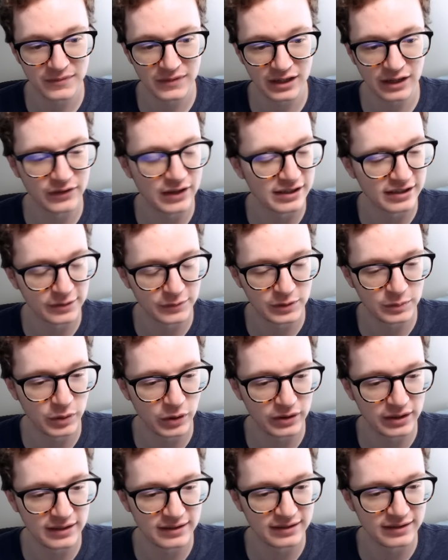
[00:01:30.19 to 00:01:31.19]
Unless I'm
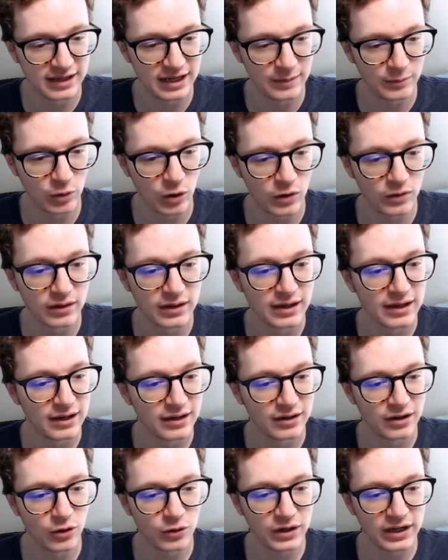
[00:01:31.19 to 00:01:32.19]
spelling his name wrong.
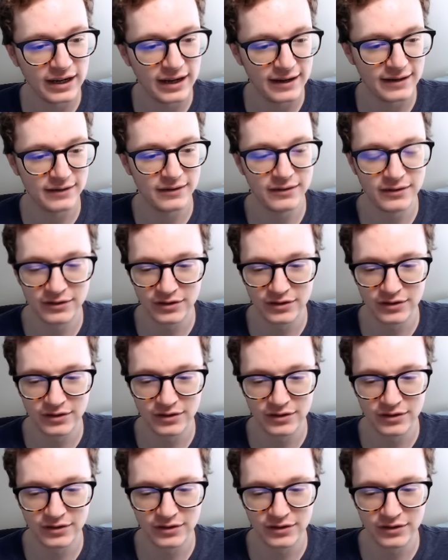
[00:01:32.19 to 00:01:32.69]
Okay,